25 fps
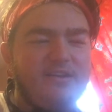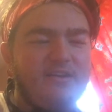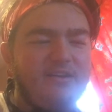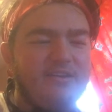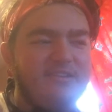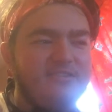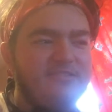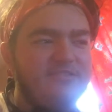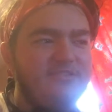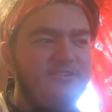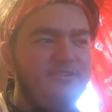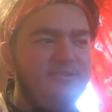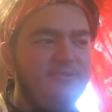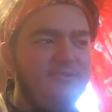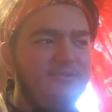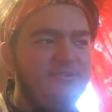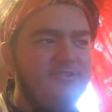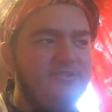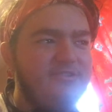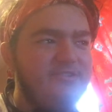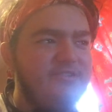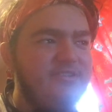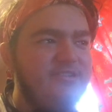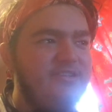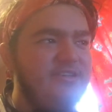Star
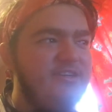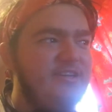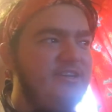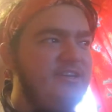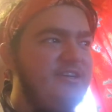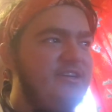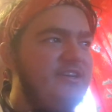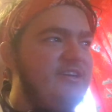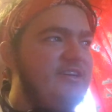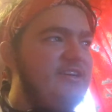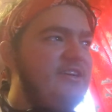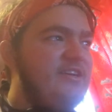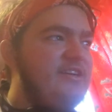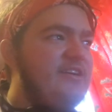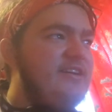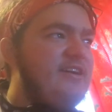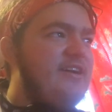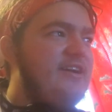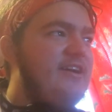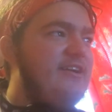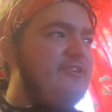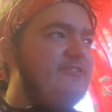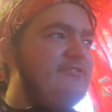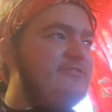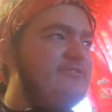Wars
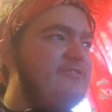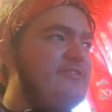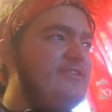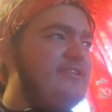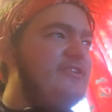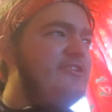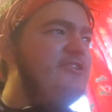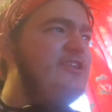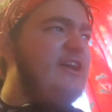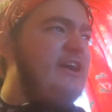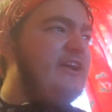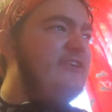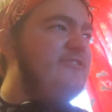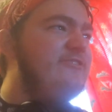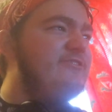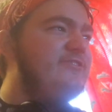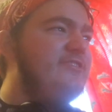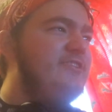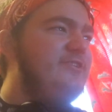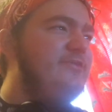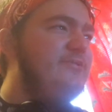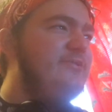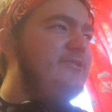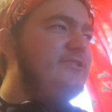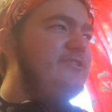outfit. Not
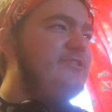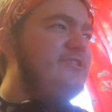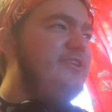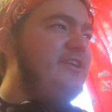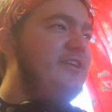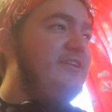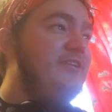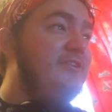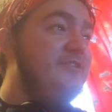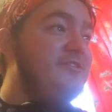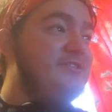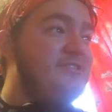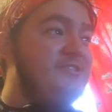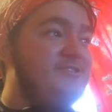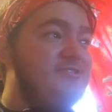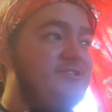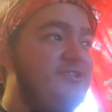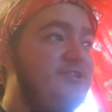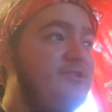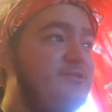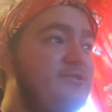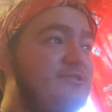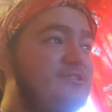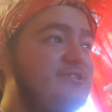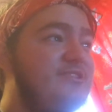outfit, but she had loads of
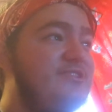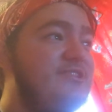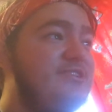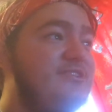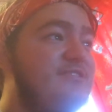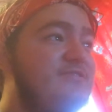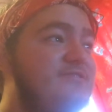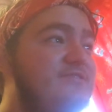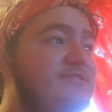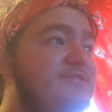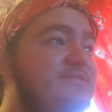Star Wars stuff.